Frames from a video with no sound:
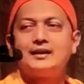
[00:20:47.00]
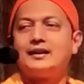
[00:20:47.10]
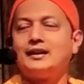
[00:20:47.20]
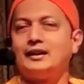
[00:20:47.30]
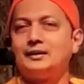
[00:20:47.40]

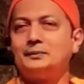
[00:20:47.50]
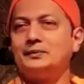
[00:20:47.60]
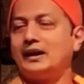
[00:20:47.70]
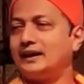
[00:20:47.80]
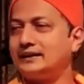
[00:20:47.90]

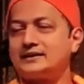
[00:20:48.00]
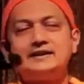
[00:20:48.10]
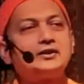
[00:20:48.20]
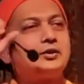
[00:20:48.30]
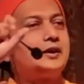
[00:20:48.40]
And that's,
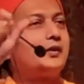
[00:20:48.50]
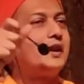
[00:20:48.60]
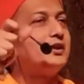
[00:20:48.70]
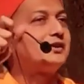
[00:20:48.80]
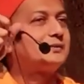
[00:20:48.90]
he has got a
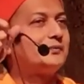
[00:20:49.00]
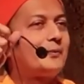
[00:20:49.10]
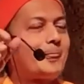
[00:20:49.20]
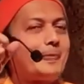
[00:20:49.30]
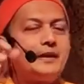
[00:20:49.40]
wrench.
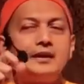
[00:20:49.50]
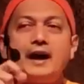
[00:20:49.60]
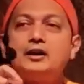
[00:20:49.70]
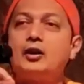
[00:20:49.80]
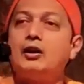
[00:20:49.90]

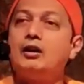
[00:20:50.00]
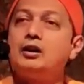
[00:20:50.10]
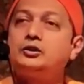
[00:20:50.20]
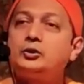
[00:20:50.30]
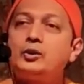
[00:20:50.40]
And
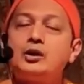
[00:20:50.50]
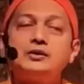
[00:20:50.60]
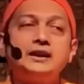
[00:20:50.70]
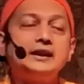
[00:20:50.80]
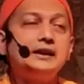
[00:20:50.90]
all
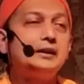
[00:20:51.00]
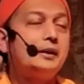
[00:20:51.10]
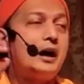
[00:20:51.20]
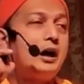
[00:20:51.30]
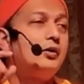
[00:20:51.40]
throughout, day,
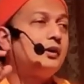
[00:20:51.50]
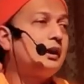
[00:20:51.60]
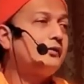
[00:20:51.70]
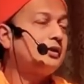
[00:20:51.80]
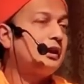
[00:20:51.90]
hour
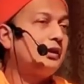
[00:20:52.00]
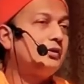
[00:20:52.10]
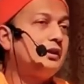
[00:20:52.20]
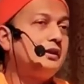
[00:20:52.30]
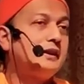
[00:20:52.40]
after
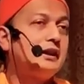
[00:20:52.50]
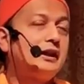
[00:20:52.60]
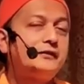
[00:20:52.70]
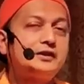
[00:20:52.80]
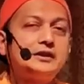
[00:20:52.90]
hour, day
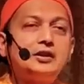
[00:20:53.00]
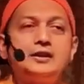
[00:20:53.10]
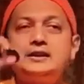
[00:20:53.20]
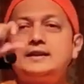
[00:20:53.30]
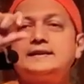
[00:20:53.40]
after day, all
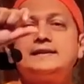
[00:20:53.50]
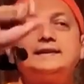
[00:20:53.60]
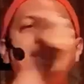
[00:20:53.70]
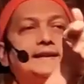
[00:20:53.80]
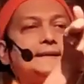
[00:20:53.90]
he does is
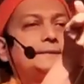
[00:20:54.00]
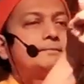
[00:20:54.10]
this.